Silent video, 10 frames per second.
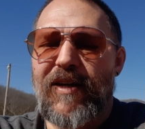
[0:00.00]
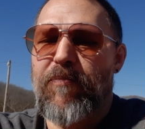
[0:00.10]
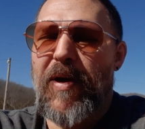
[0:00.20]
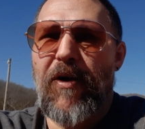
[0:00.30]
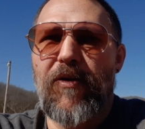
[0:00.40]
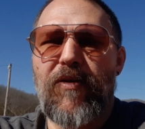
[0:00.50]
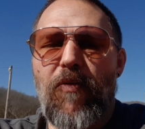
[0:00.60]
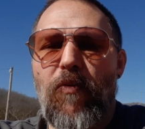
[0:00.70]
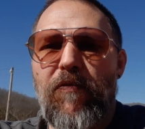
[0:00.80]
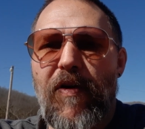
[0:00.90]
it paired
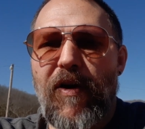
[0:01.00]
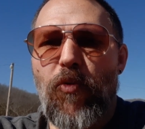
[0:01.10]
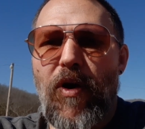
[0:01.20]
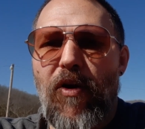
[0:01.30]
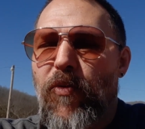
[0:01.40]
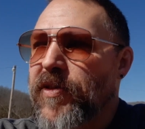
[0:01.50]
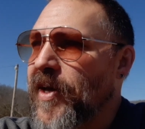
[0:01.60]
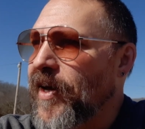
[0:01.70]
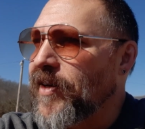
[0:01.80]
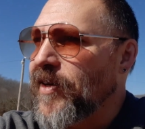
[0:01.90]
very well with
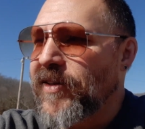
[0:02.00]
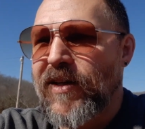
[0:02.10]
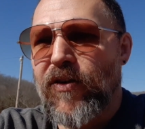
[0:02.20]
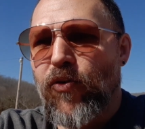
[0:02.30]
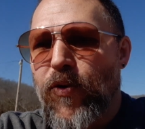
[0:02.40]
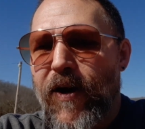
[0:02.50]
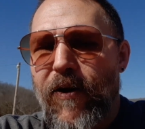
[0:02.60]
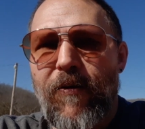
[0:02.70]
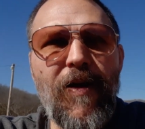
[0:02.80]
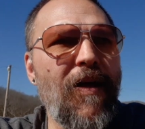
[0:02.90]
that Eagle
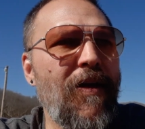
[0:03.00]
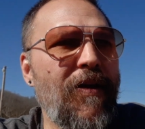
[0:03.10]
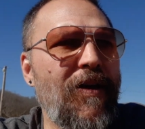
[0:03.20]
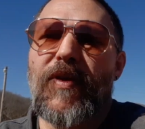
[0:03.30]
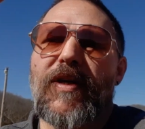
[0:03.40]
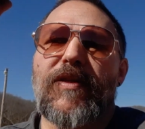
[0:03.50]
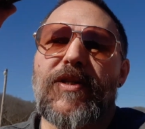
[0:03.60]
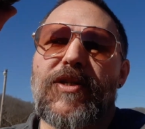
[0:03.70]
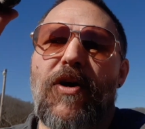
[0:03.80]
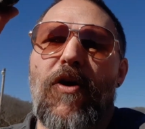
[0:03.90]
Rare. The
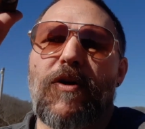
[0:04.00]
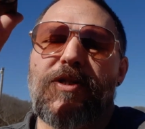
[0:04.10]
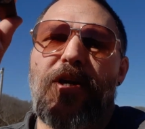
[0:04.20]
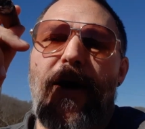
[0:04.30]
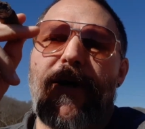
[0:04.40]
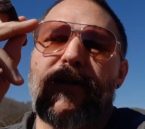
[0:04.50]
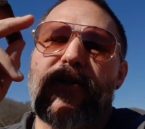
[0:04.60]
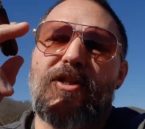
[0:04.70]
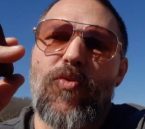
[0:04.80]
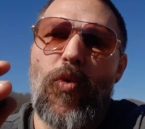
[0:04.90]
cigar is not
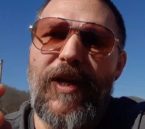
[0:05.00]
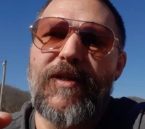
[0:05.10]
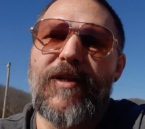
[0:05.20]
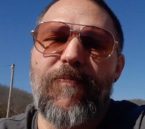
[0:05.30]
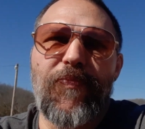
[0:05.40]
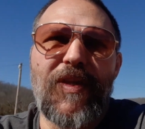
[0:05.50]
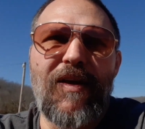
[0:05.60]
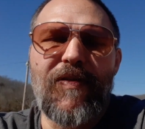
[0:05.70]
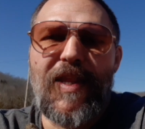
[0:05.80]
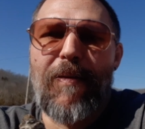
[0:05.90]
sweet.
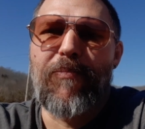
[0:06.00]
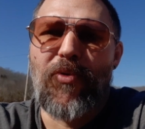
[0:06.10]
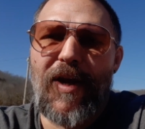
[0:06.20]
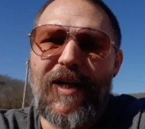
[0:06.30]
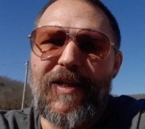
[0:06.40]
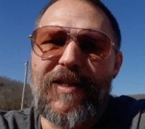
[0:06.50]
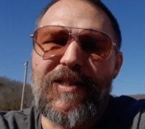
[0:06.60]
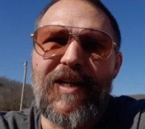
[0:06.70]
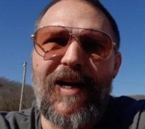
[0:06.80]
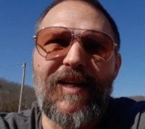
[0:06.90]
Even that breadiness
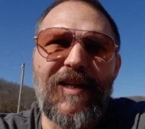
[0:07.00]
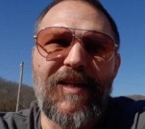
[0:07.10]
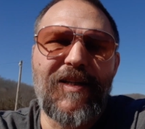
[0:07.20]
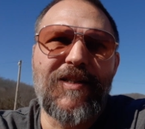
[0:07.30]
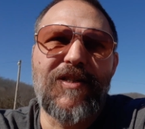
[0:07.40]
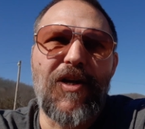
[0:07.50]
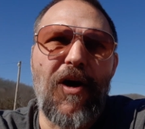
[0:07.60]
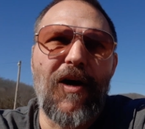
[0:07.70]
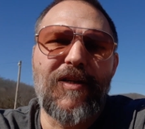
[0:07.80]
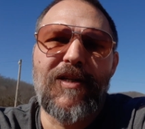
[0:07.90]
that I get is
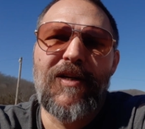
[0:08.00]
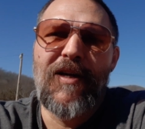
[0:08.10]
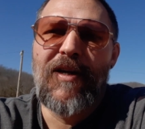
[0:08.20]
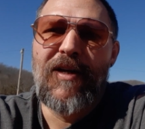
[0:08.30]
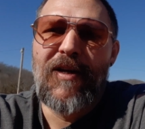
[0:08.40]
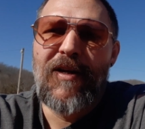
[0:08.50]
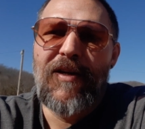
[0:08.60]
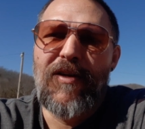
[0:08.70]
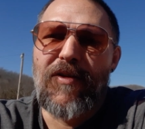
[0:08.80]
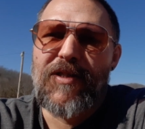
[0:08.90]
not,
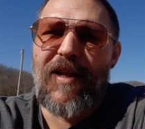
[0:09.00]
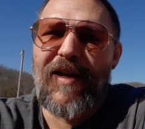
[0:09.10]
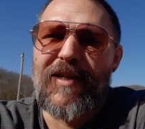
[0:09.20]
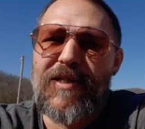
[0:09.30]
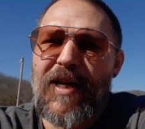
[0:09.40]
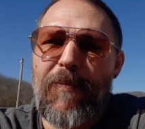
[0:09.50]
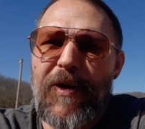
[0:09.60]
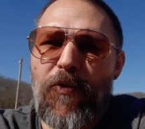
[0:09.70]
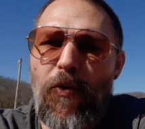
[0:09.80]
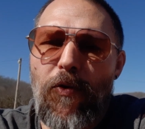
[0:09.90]
it's not like a cinnamon
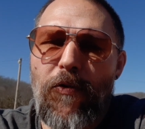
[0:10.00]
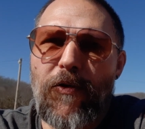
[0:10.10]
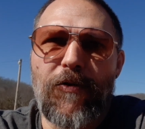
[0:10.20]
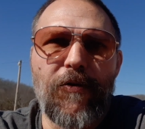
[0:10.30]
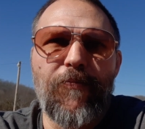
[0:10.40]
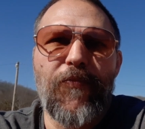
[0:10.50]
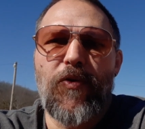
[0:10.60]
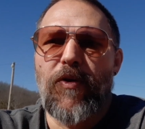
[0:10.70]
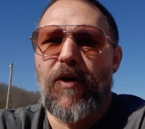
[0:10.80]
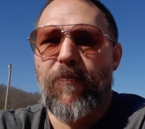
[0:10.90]
roll
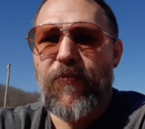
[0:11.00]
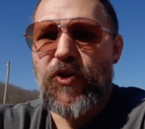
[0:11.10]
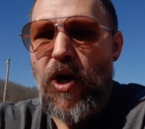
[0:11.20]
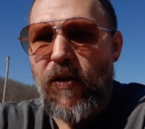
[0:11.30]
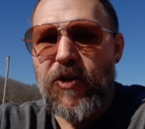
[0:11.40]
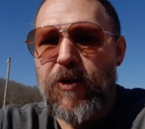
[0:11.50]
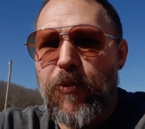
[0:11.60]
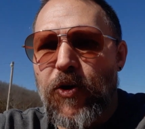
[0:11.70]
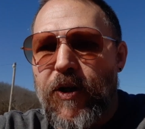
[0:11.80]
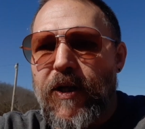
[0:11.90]
or a chocolate chip
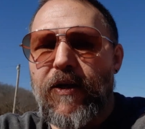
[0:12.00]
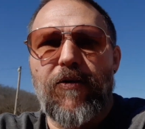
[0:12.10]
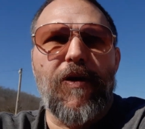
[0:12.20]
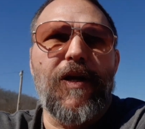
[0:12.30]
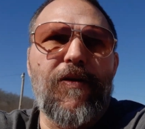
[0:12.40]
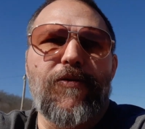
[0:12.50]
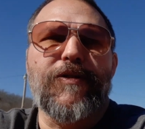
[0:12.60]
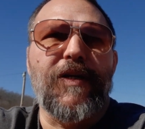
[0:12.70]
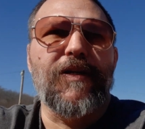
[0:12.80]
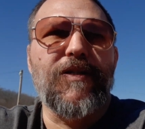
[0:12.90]
cookie or any of those
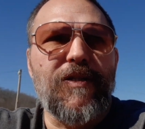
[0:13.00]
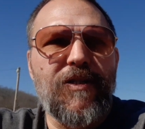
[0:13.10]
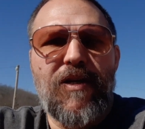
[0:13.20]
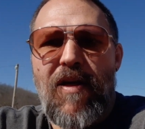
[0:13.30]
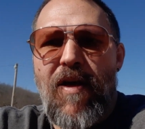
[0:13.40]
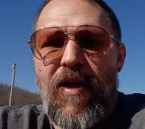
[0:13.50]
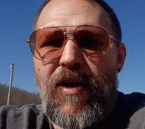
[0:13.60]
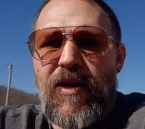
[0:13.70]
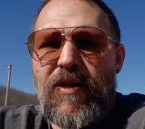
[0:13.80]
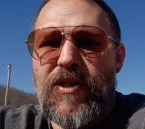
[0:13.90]
things. It's
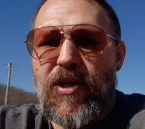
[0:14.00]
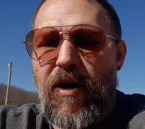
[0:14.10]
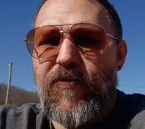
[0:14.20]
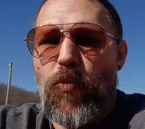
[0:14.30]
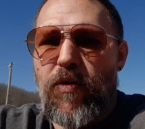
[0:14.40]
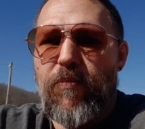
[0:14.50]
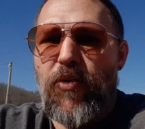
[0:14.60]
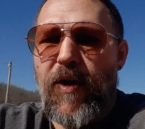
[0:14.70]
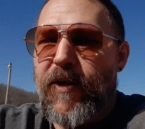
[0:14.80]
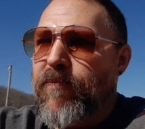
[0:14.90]
soft, warm bread,